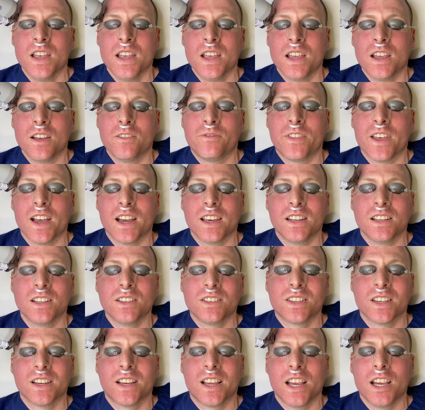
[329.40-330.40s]
If that
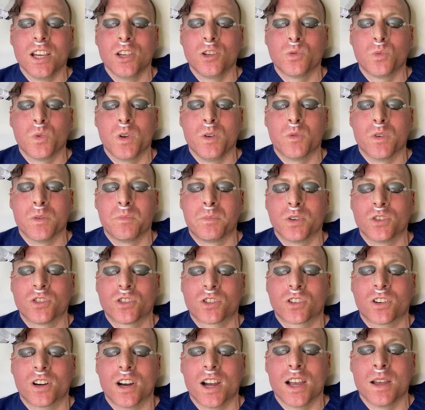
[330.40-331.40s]
is the case, we would
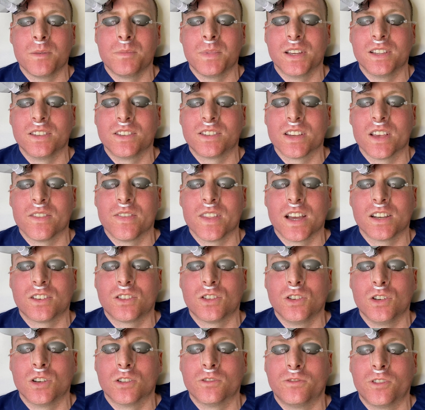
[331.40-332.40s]
prescribe and send that
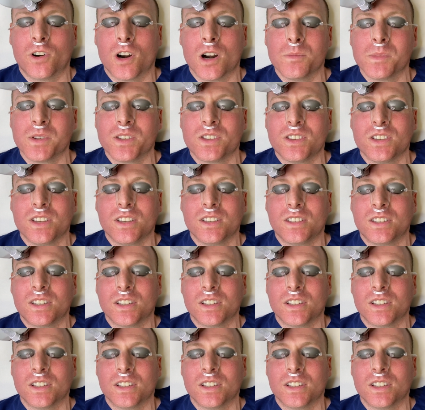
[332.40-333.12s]
to your pharmacy